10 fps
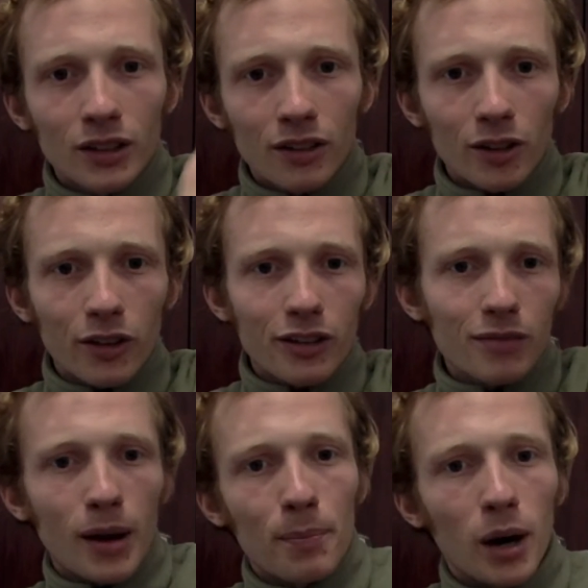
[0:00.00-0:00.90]
So this is
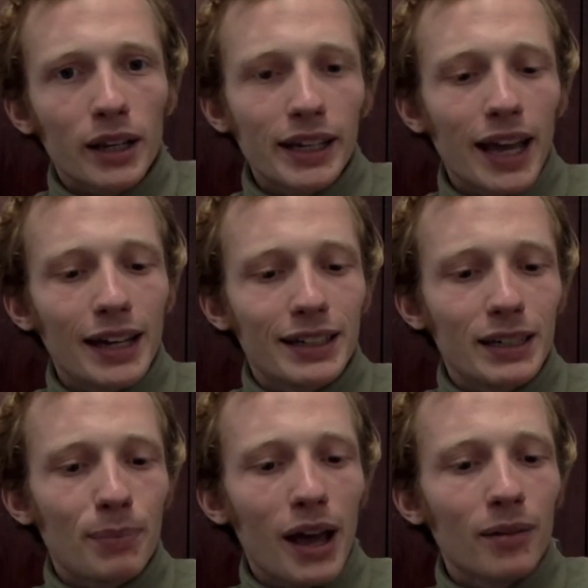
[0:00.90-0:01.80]
my monkey head
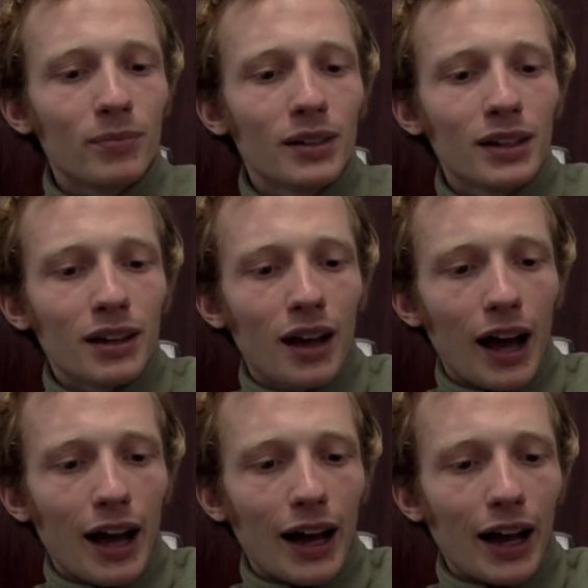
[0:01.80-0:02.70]
teapot.
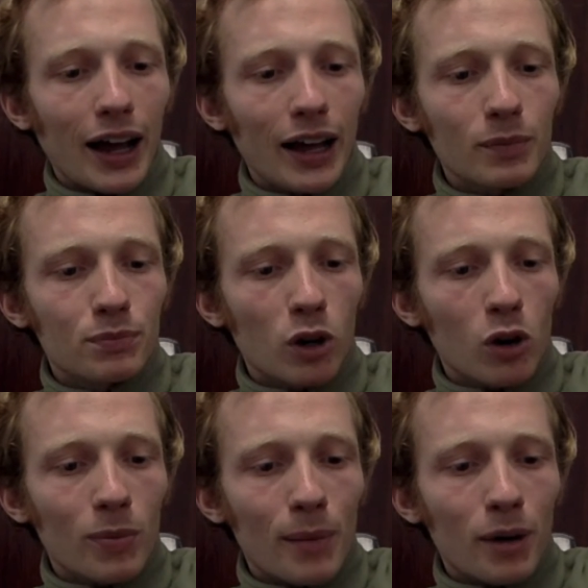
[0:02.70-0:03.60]
I broke
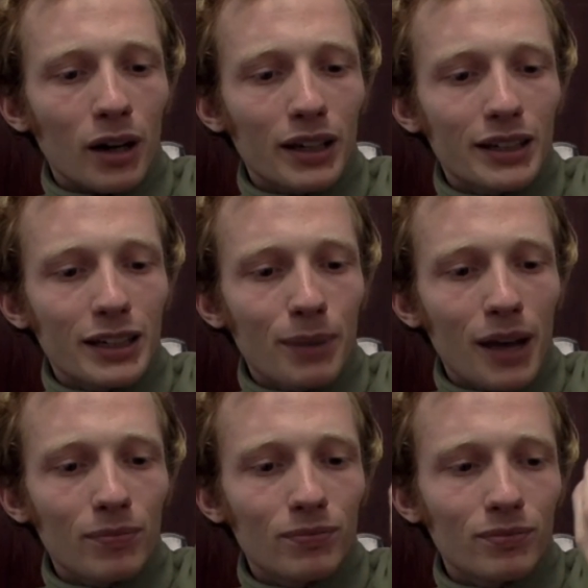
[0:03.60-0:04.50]
my monkey
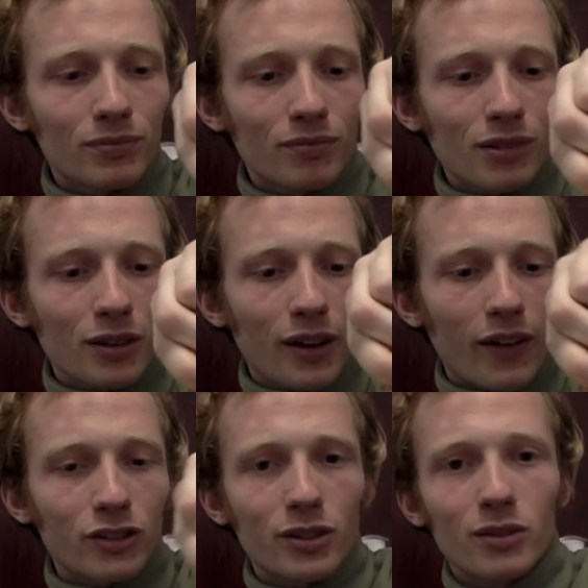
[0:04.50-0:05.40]
teapot, so now I
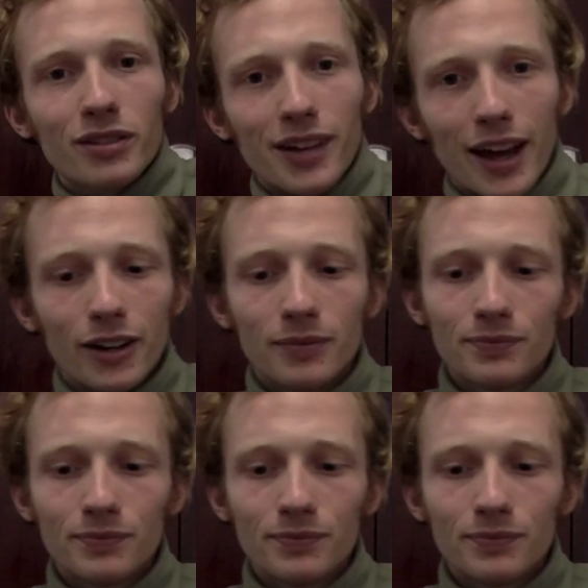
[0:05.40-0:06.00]
just use its head.